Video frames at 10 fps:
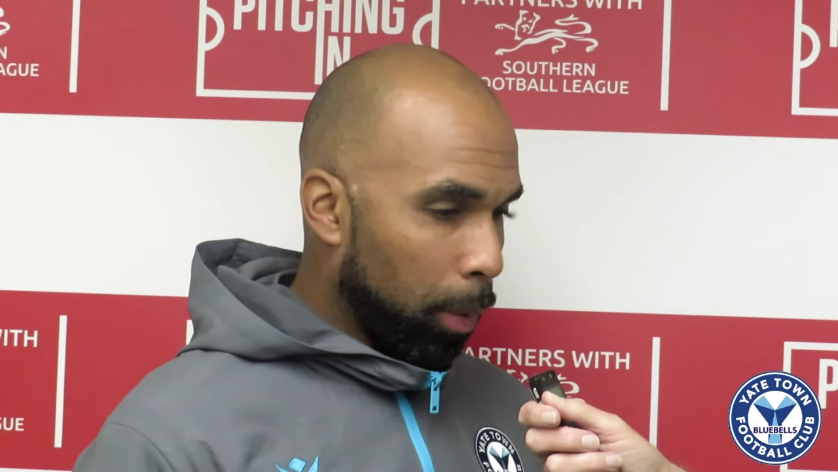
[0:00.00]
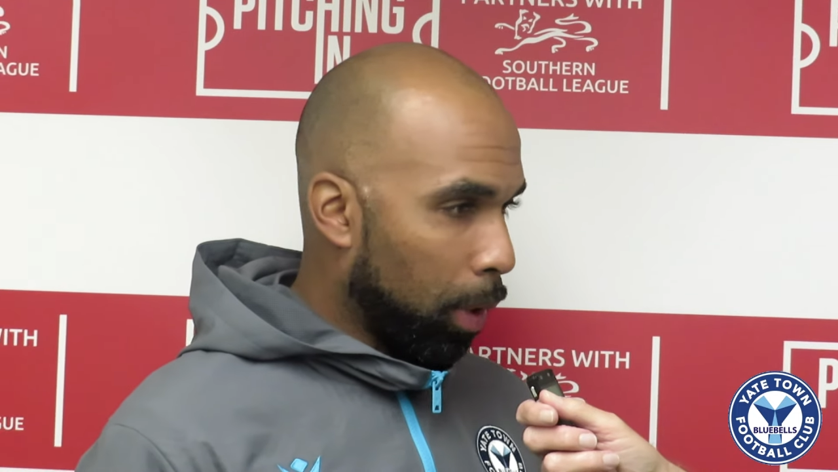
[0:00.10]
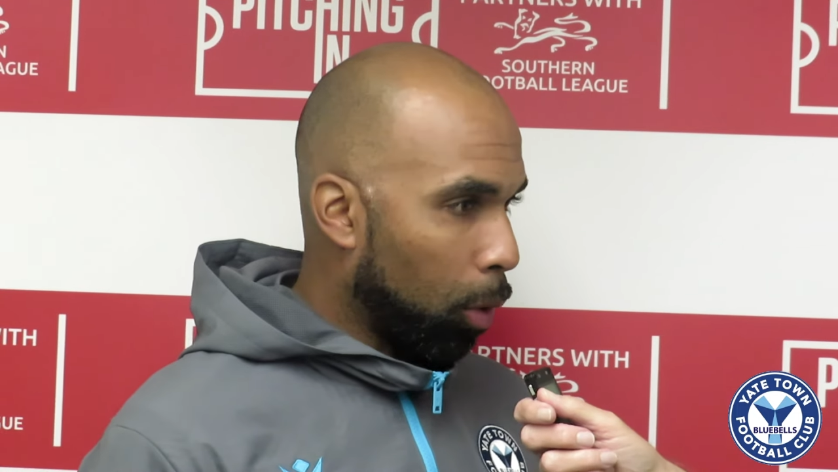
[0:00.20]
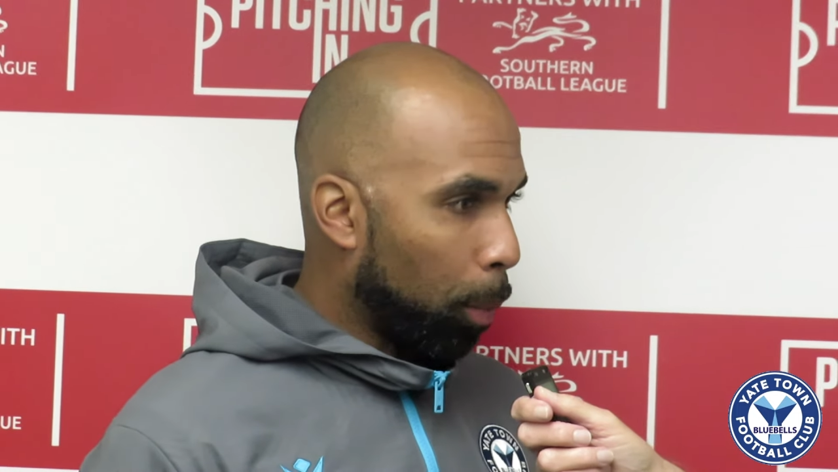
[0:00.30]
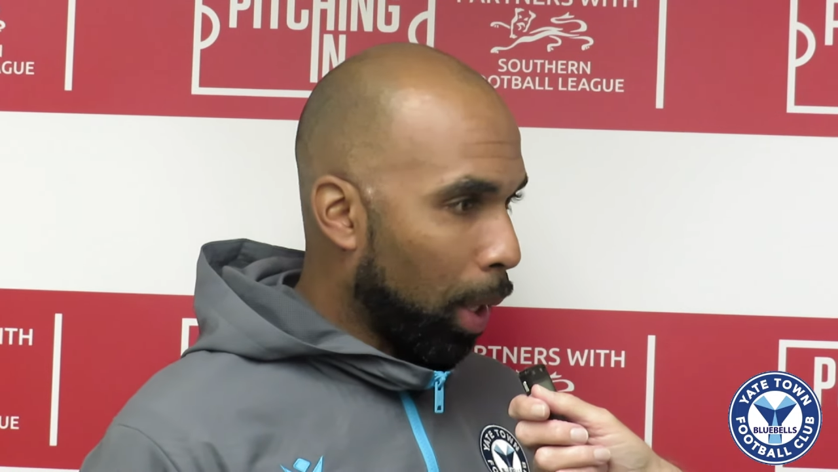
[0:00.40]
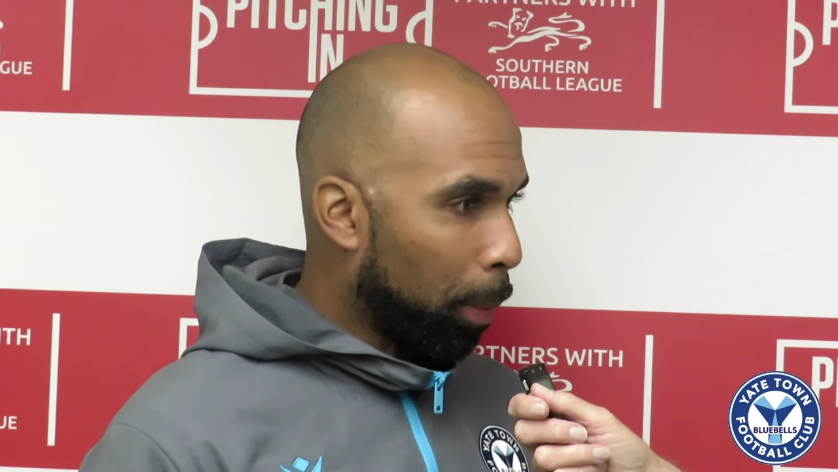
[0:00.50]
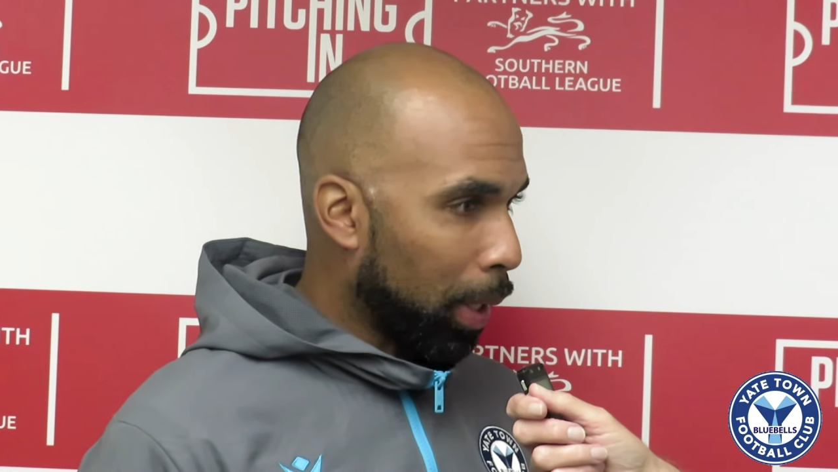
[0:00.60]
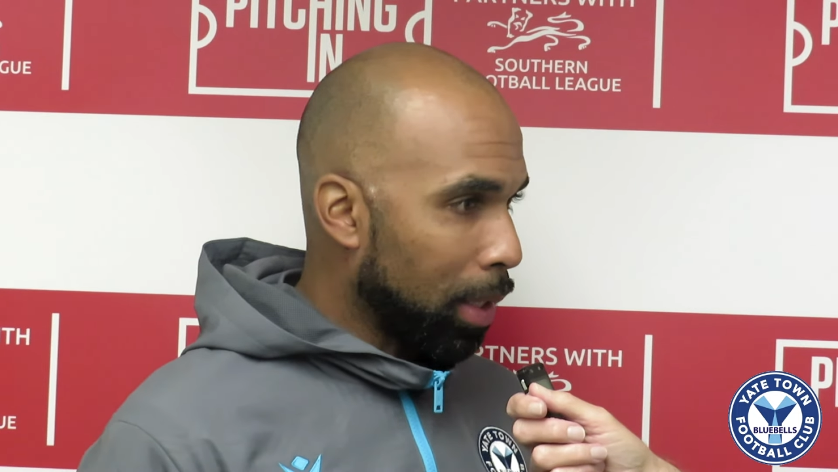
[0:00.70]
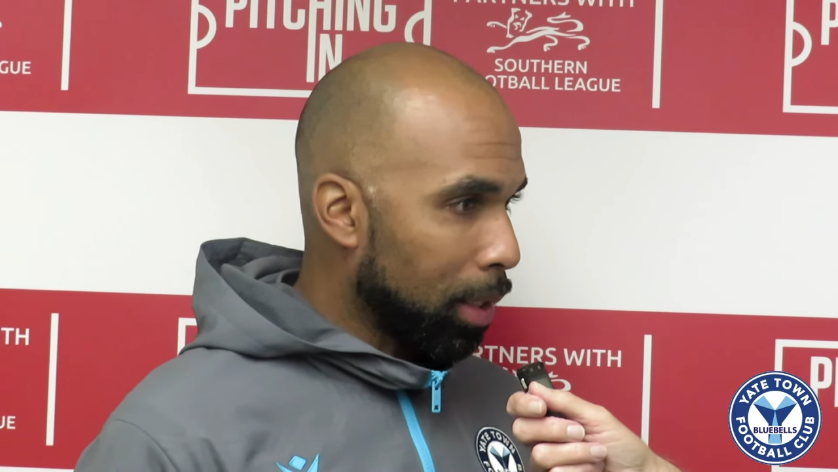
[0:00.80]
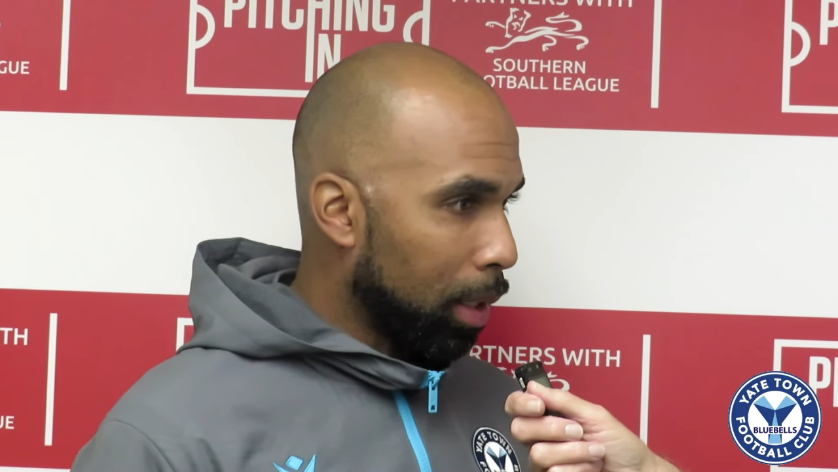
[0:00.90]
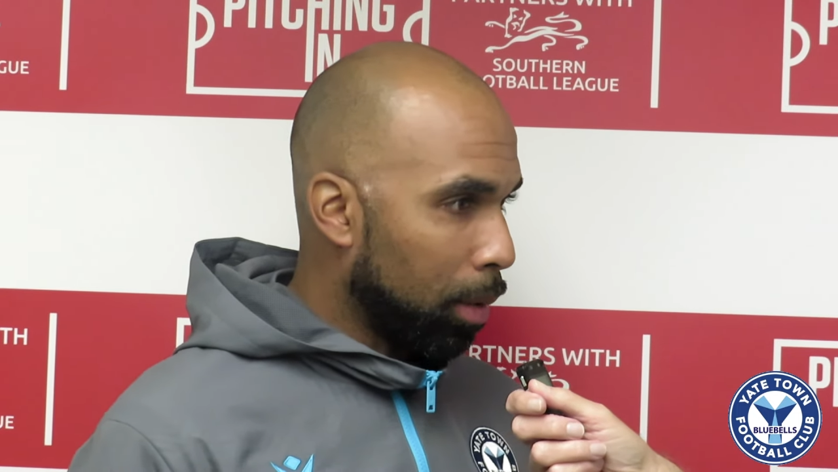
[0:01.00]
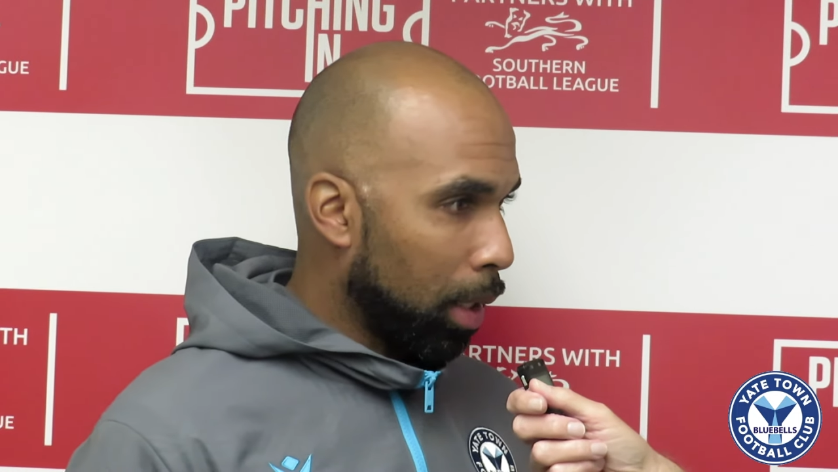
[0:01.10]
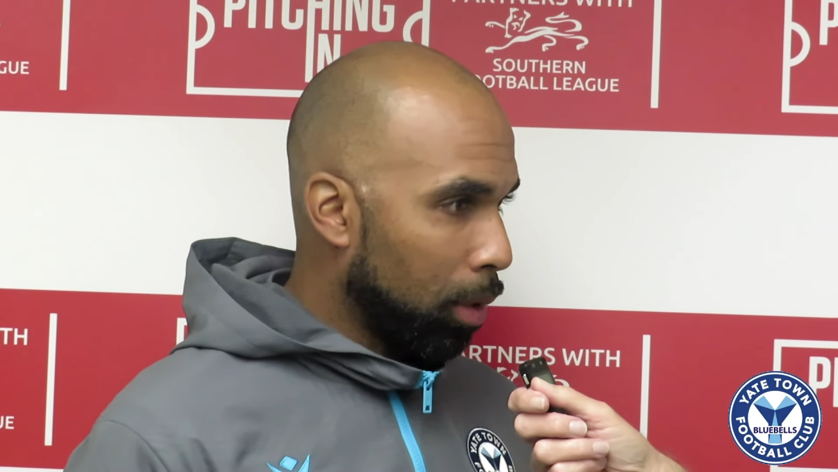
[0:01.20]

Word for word: We were a little bit up against it in,